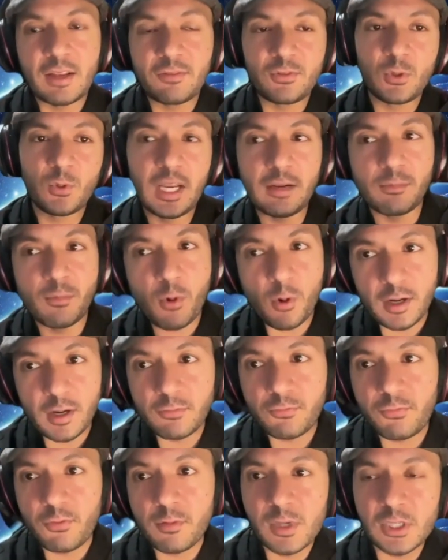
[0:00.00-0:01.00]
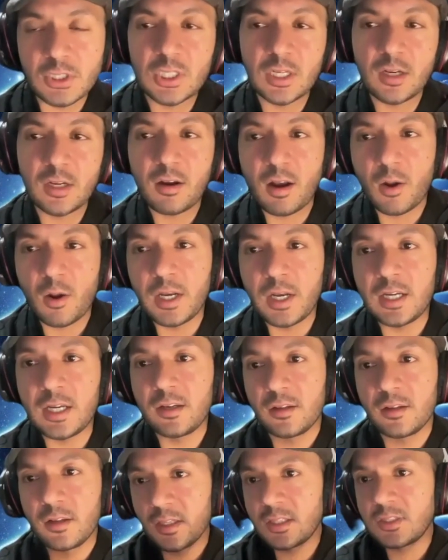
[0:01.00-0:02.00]
if you need more information
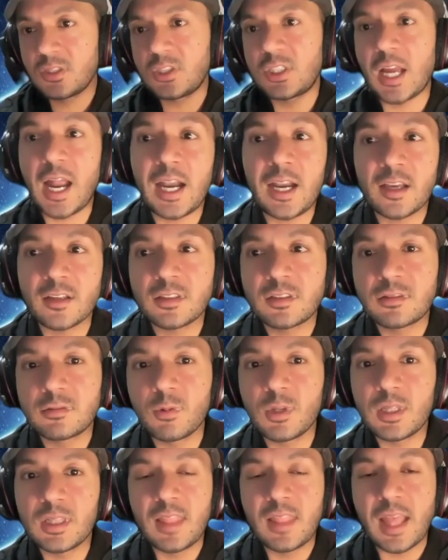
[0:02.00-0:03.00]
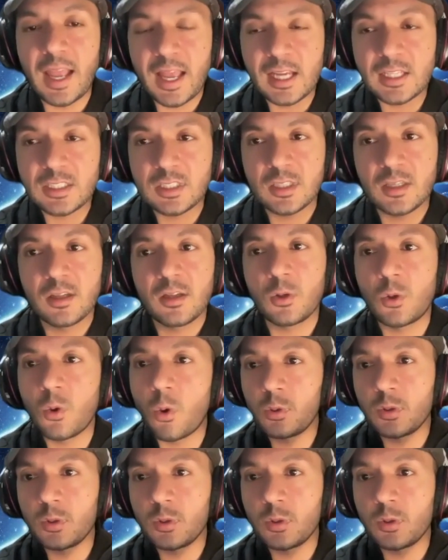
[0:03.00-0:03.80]
around it, chat us with that.